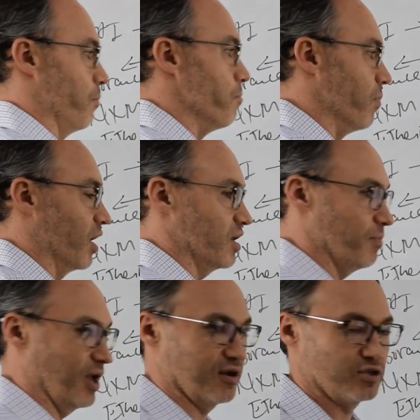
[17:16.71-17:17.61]
money
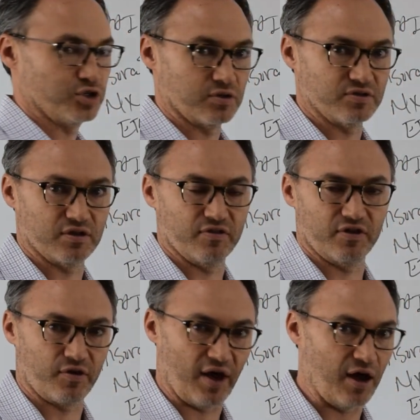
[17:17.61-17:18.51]
managers
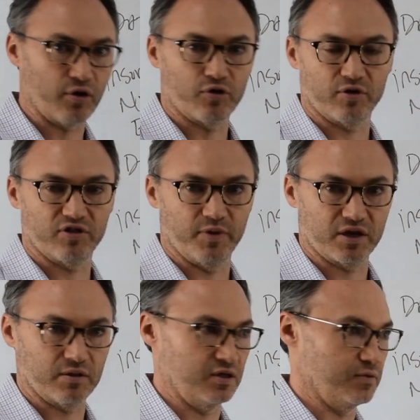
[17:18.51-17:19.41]
that are
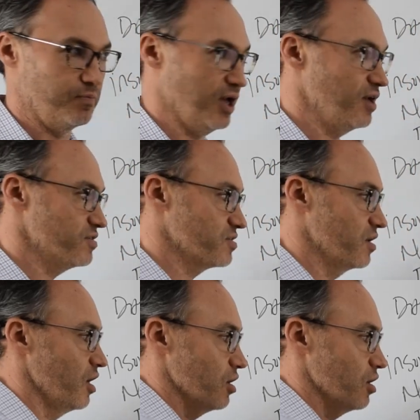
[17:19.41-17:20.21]
algorithmically based